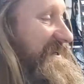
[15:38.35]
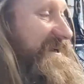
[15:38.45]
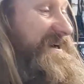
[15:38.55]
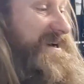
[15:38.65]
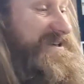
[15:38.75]

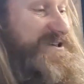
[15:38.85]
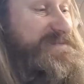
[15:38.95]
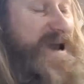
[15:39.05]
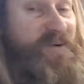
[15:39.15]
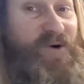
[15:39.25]
It doesn't
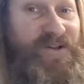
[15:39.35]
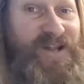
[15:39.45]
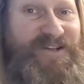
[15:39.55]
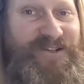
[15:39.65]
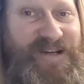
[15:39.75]
matter what
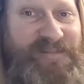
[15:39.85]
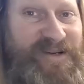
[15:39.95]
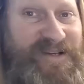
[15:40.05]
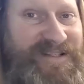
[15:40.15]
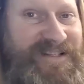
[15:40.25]
nuts on it
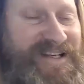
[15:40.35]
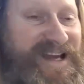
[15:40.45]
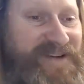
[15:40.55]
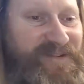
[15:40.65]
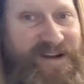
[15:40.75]
because it's going to
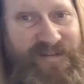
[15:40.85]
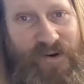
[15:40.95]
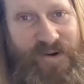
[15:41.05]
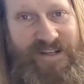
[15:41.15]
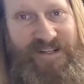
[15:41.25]
have an
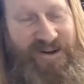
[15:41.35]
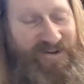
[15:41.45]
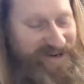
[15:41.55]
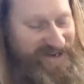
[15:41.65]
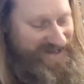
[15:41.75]
FRX nut
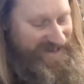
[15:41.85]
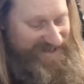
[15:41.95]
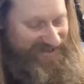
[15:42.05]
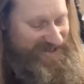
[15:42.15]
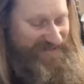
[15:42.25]
on it.
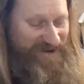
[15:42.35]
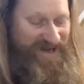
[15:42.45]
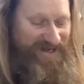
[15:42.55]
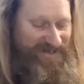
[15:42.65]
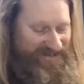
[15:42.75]
Doesn't
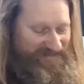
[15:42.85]
matter.